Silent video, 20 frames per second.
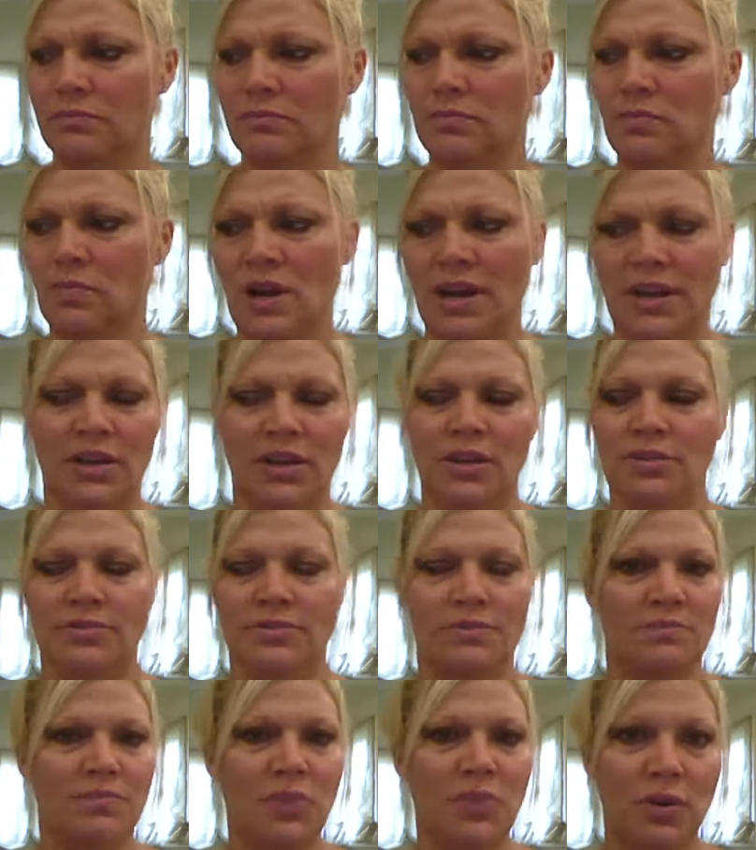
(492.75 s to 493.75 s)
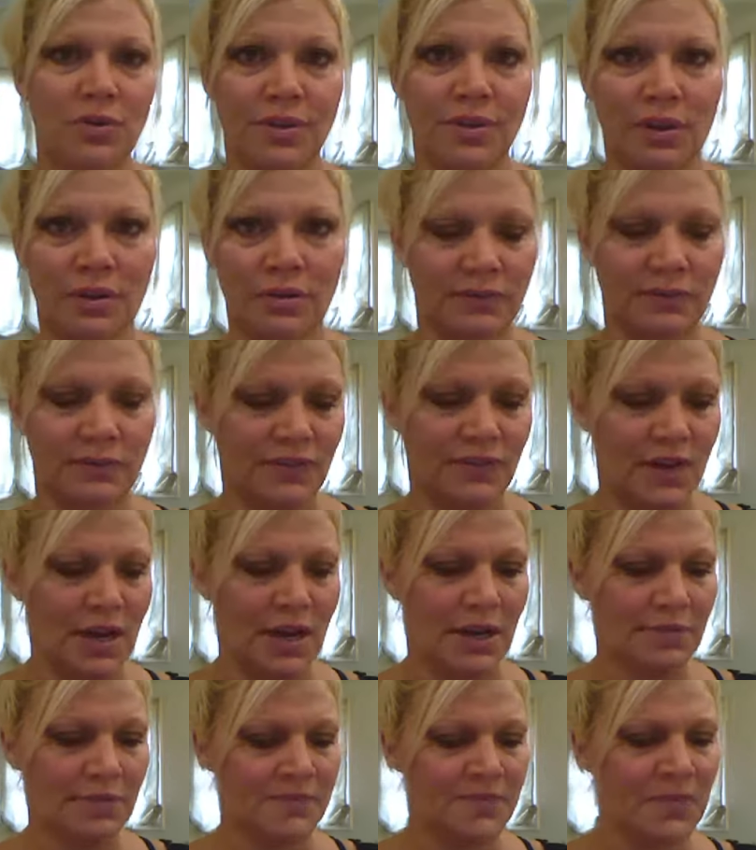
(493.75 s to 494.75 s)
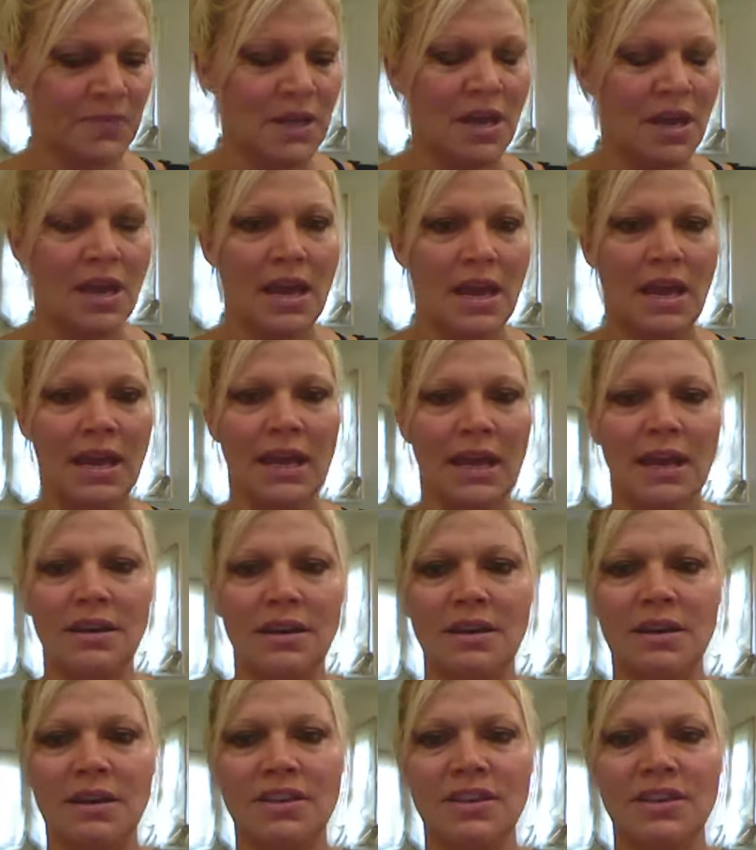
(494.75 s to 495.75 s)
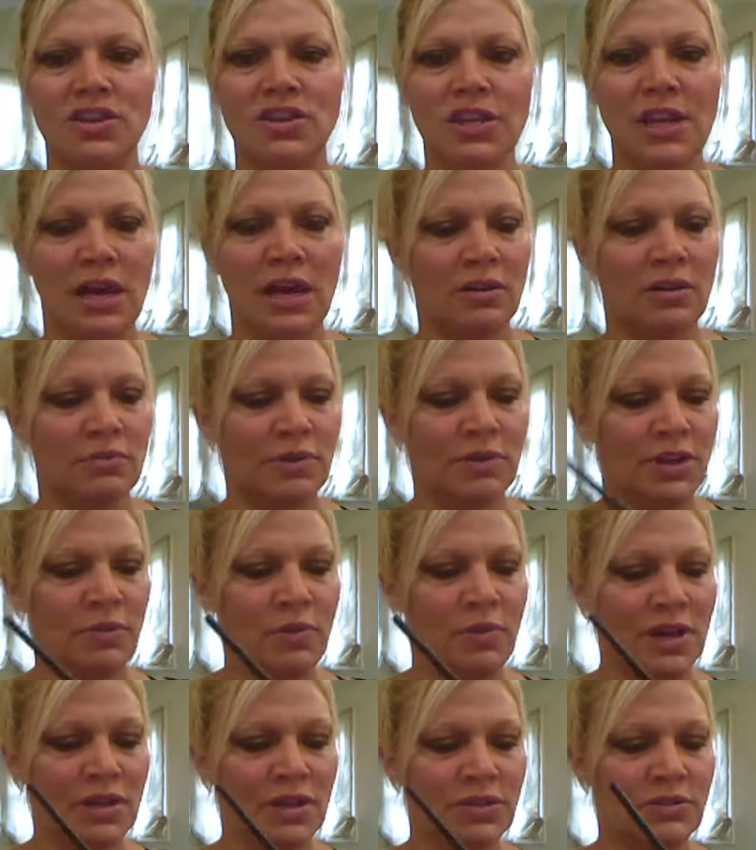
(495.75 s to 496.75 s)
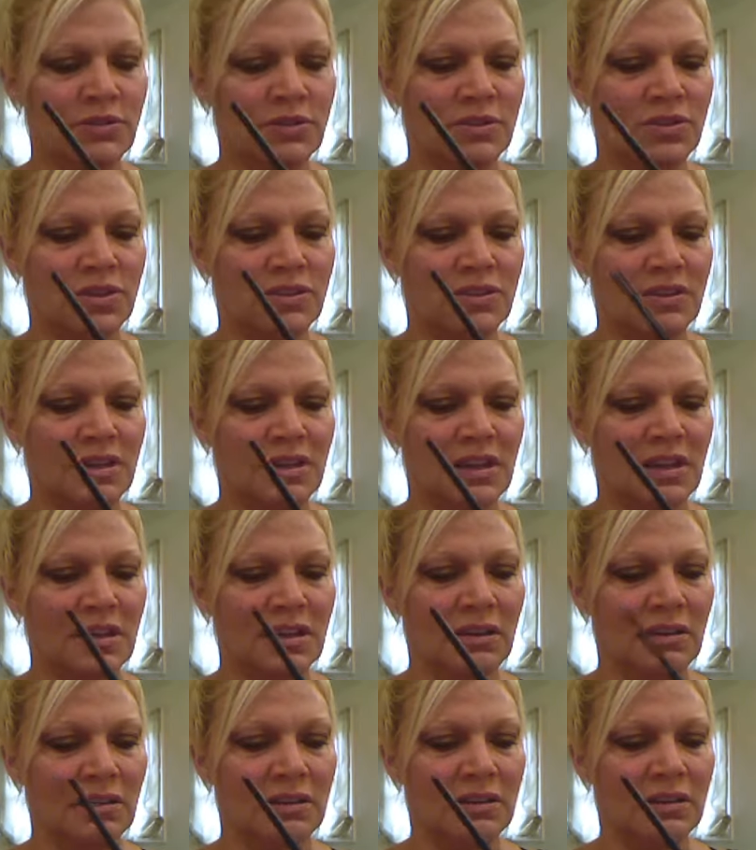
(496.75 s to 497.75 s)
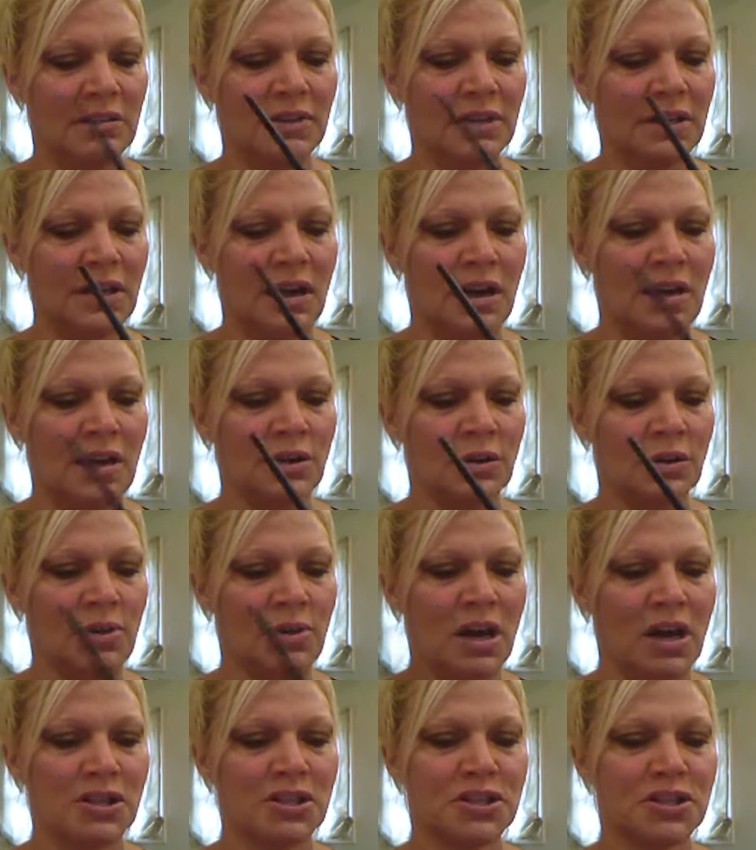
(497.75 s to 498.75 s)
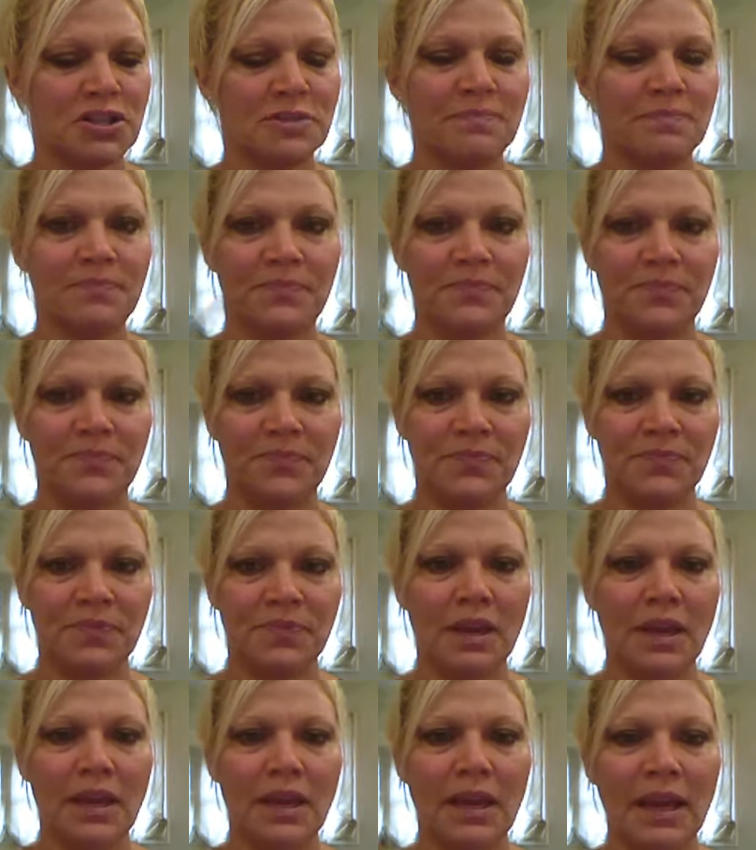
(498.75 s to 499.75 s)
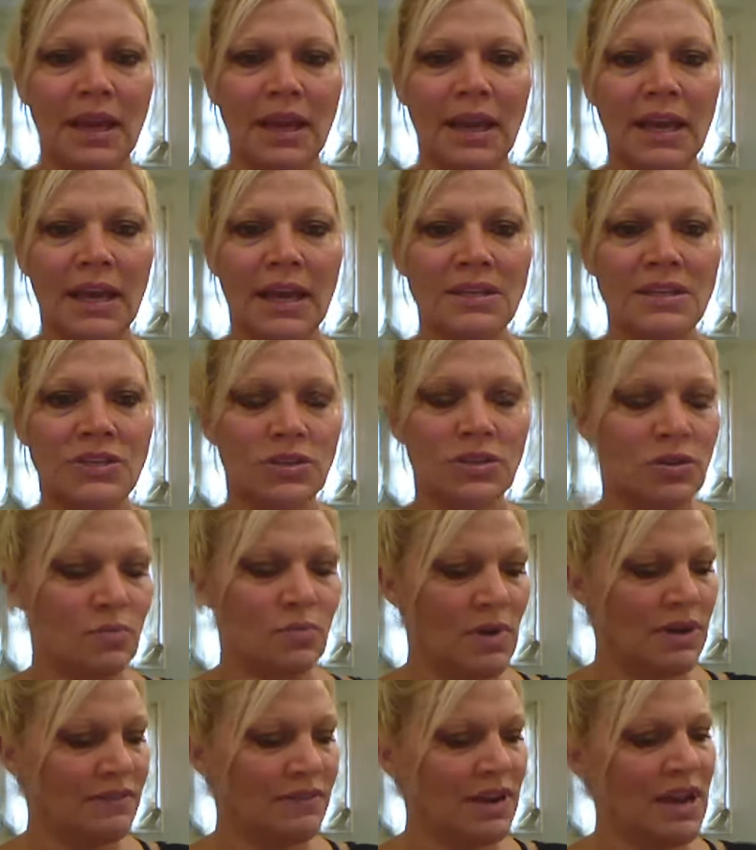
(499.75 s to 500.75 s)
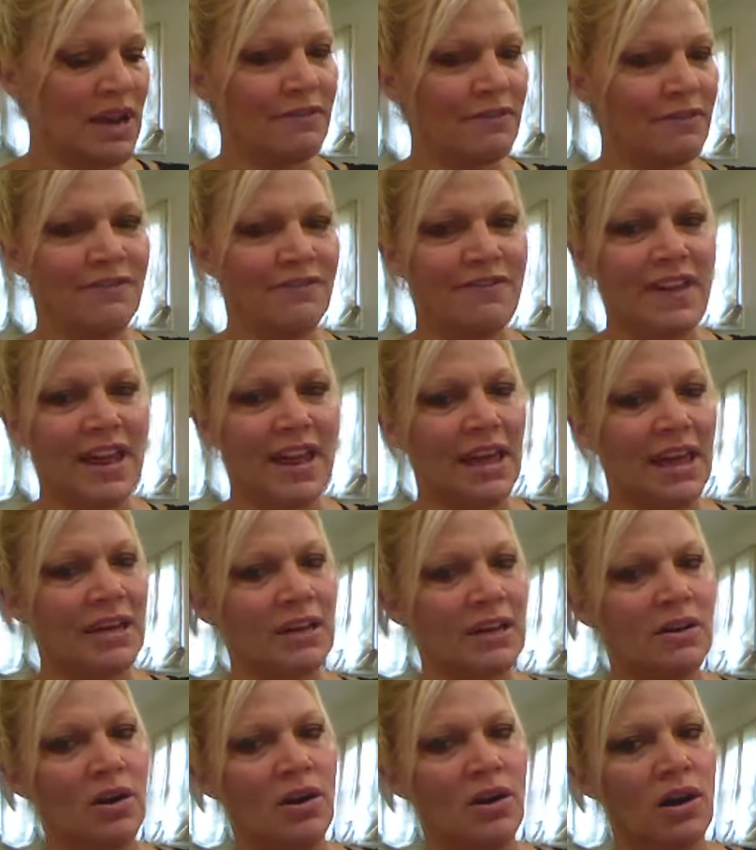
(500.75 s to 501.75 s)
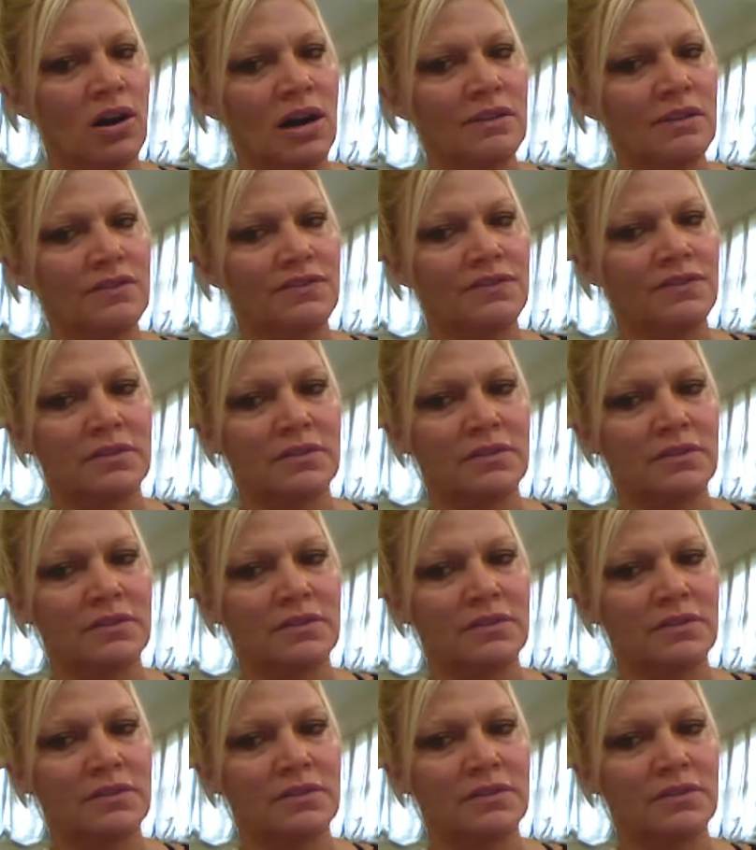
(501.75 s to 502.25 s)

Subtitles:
want to use. Both are fine. And the gel, what you want to do is just get a little bit on your brush, and you want to kind of fan it off